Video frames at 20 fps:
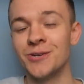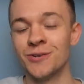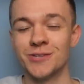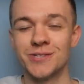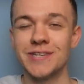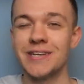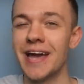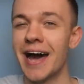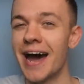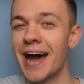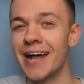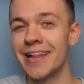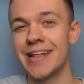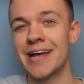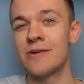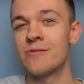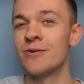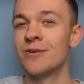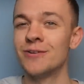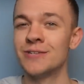You'll see
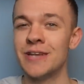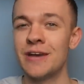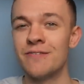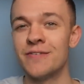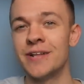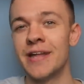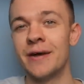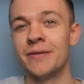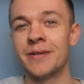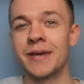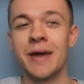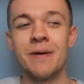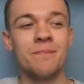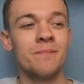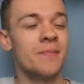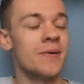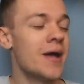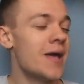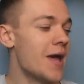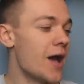highlight reels every now and
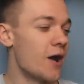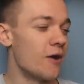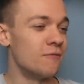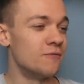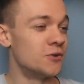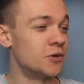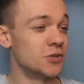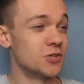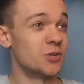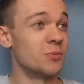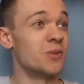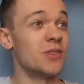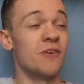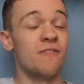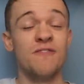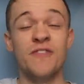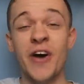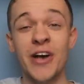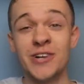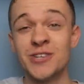again of just some of the
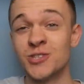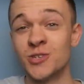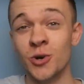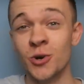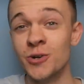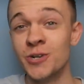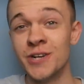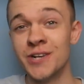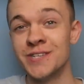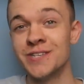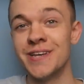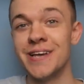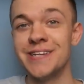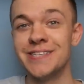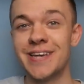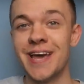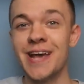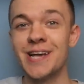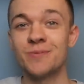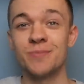first touches that he
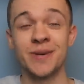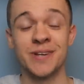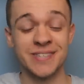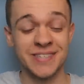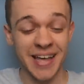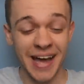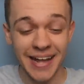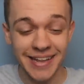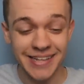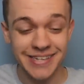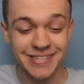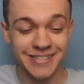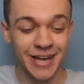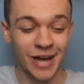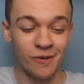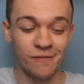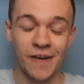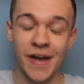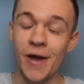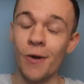takes, because that in
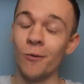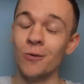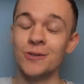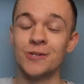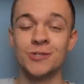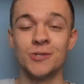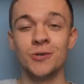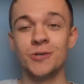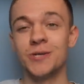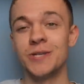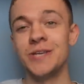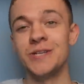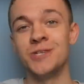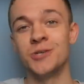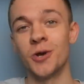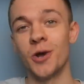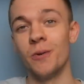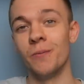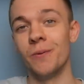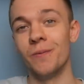itself was such an
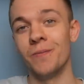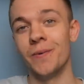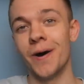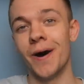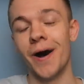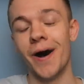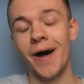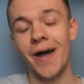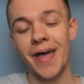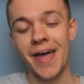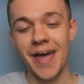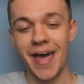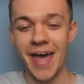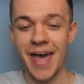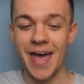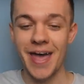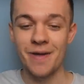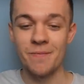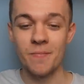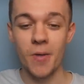enjoyable part
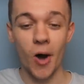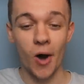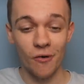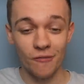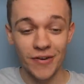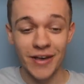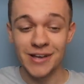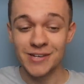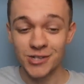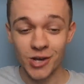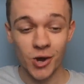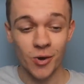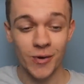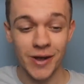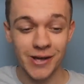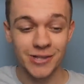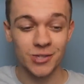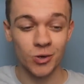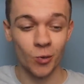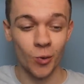of his
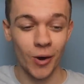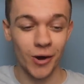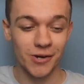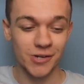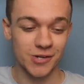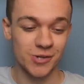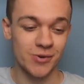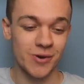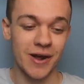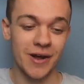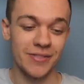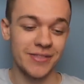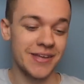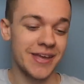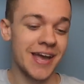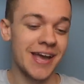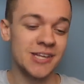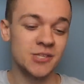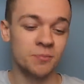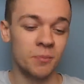career to watch throughout the
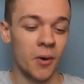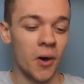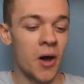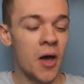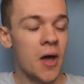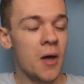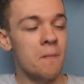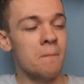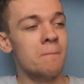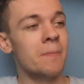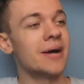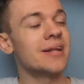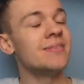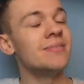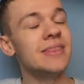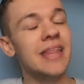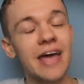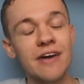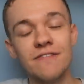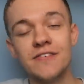years. But
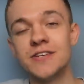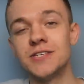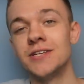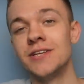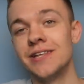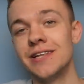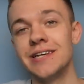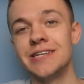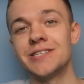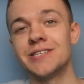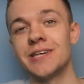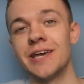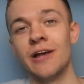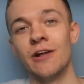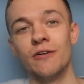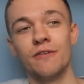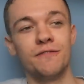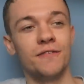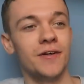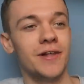magnificently
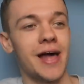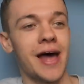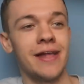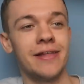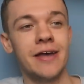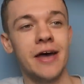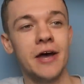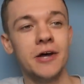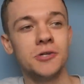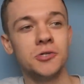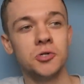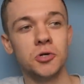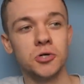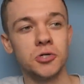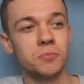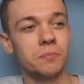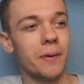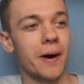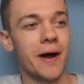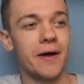skillful, and
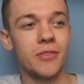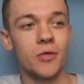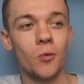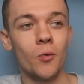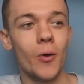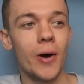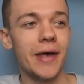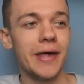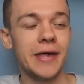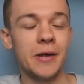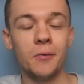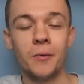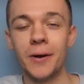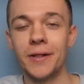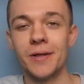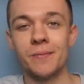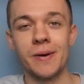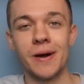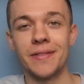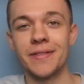just by the way he
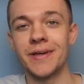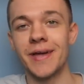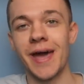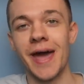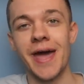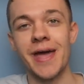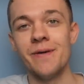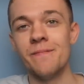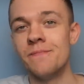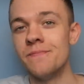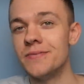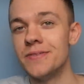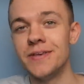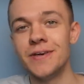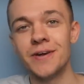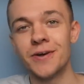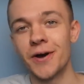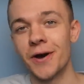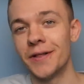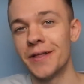went about the game,
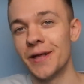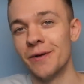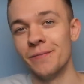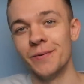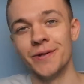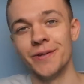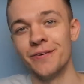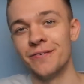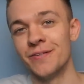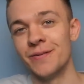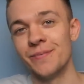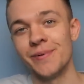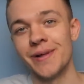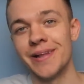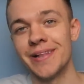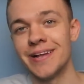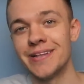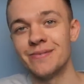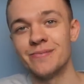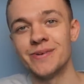you can't help but loving a
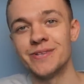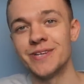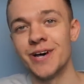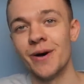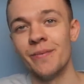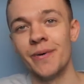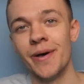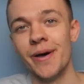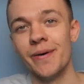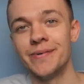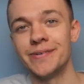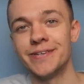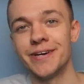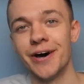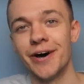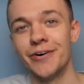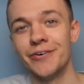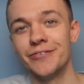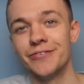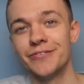player like Dimitar
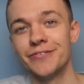Berbatov.